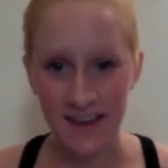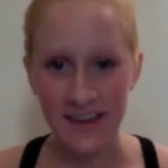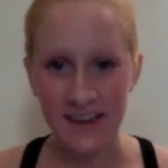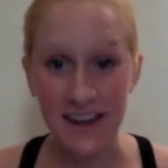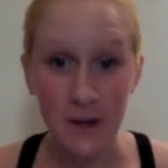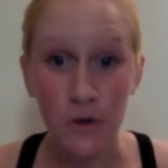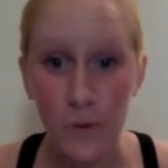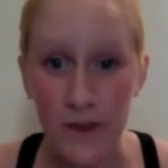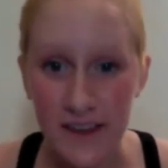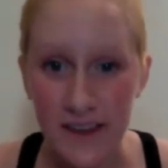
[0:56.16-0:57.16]
getting a
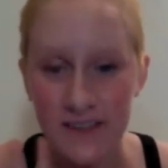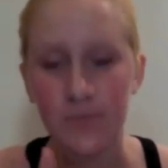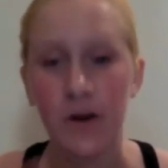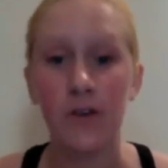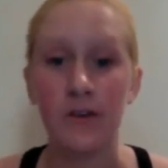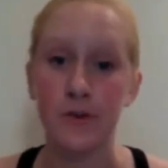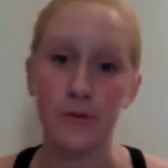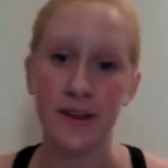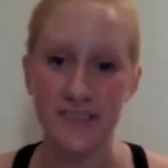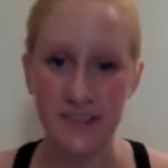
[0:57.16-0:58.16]
wig is probably your
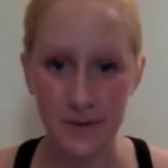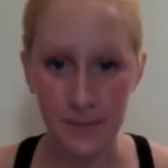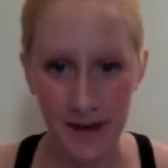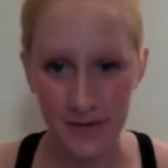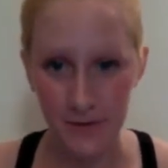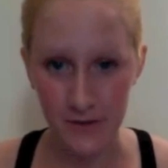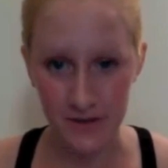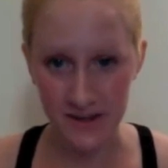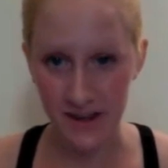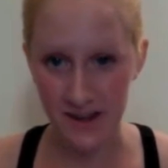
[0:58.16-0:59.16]
best bet for
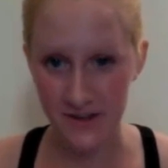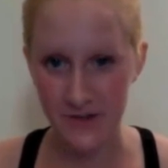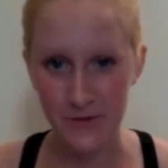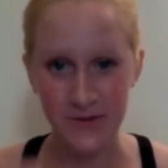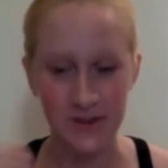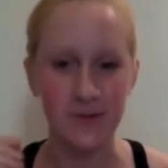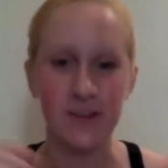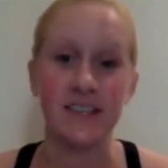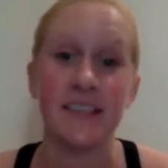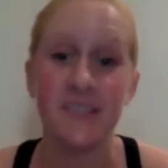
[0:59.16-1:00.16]
this costume, just
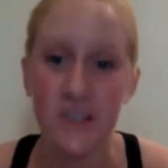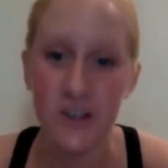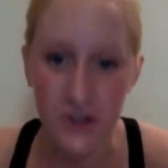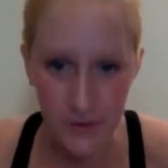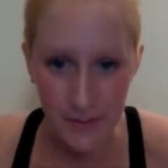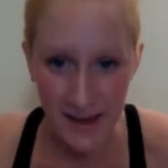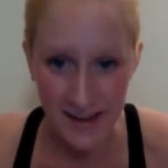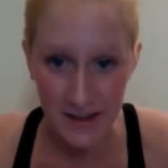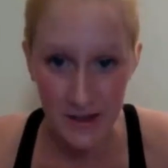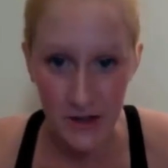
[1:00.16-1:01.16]
because it is such a
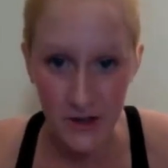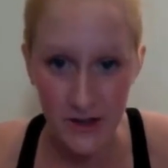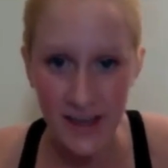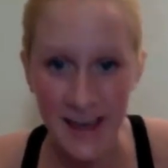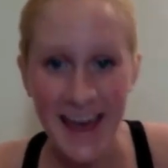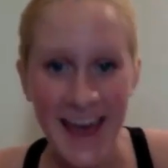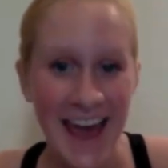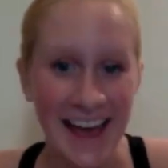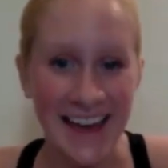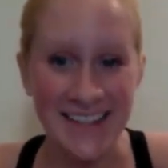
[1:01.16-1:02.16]
dramatic look,
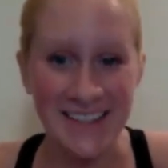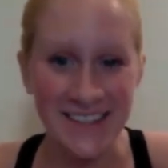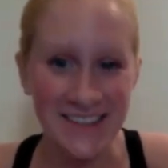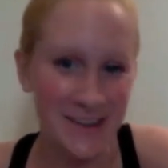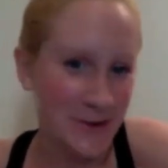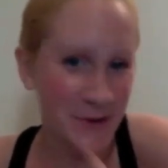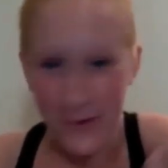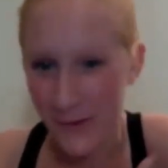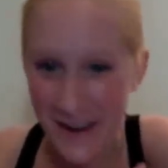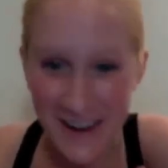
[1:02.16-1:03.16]
and
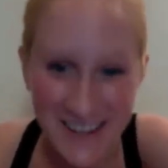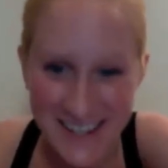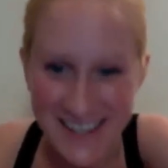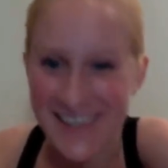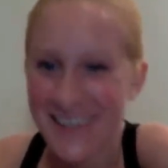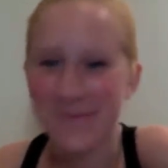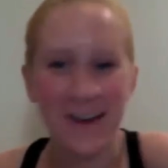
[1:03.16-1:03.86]
quite honestly, my